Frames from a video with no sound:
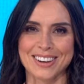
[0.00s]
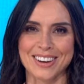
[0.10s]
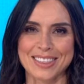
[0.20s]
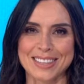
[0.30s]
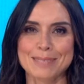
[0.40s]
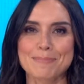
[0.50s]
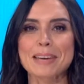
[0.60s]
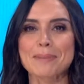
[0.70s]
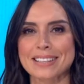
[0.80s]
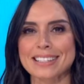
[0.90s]
Now, the
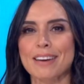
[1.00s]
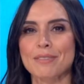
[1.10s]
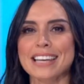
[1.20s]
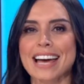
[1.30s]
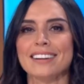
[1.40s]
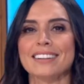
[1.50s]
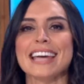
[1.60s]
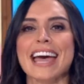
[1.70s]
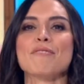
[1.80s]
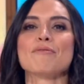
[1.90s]
Speakmans have tackled
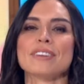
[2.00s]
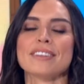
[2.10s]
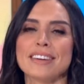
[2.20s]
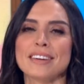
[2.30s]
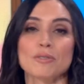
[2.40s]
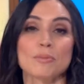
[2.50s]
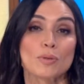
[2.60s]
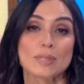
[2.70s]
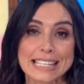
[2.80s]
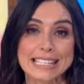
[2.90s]
everything from
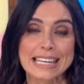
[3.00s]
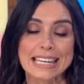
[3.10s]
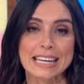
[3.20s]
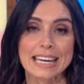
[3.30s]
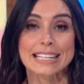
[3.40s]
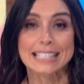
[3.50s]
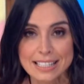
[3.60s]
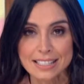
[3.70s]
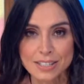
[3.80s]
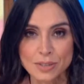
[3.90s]
O C D,
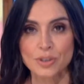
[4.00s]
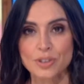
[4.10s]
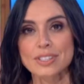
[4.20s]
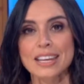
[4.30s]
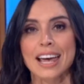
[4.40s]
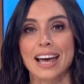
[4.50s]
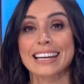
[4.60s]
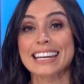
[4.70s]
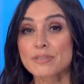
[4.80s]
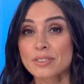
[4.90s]
eating disorders
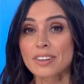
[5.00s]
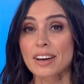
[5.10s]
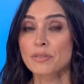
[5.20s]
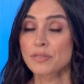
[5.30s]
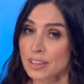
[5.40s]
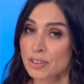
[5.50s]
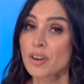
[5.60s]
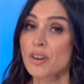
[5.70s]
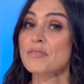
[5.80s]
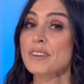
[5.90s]
and even a fear
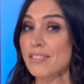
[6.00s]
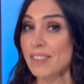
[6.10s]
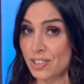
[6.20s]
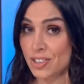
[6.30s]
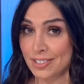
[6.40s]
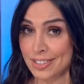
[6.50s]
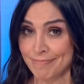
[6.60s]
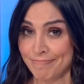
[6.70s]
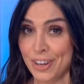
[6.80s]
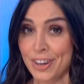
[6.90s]
of fire engines.
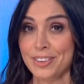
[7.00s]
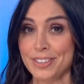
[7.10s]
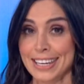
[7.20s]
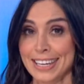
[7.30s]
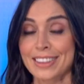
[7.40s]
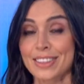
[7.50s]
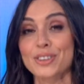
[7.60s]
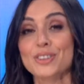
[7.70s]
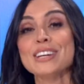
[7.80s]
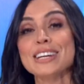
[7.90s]
Now they're taking their
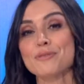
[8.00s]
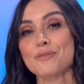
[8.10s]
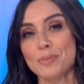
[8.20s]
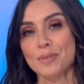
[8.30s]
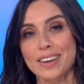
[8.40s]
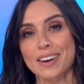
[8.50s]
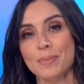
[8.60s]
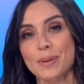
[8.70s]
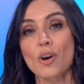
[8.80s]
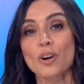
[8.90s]
unique form of
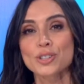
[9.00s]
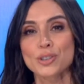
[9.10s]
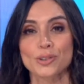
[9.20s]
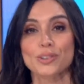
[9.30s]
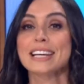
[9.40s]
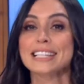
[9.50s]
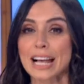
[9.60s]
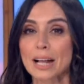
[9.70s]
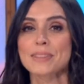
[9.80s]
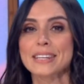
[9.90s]
therapy on tour to
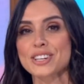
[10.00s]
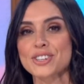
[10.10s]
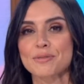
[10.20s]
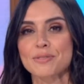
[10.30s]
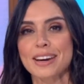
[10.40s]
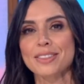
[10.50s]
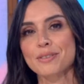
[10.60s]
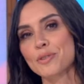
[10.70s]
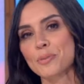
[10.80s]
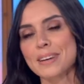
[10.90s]
help the nation fight their
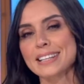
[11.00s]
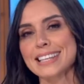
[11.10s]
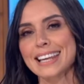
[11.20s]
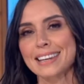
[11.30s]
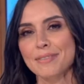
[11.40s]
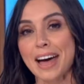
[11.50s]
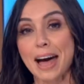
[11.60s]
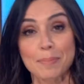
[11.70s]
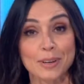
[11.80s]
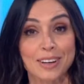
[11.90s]
phobias and live a
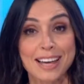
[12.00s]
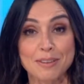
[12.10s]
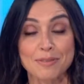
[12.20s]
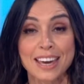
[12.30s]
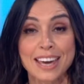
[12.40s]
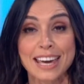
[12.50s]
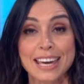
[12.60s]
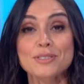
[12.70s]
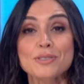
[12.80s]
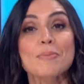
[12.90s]
happier life.
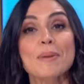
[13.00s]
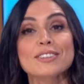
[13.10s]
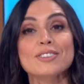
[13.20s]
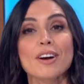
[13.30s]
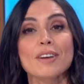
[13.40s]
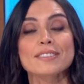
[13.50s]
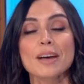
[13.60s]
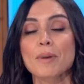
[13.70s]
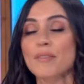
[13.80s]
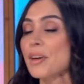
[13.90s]
Here's a reminder of
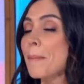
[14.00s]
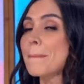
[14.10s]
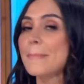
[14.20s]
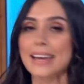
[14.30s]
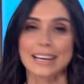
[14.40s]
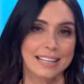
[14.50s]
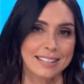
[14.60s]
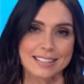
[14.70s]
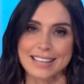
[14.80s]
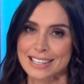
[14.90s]
some of their many
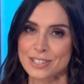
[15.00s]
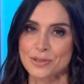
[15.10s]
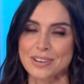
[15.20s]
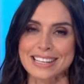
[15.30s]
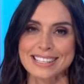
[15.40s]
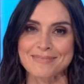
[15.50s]
success stories.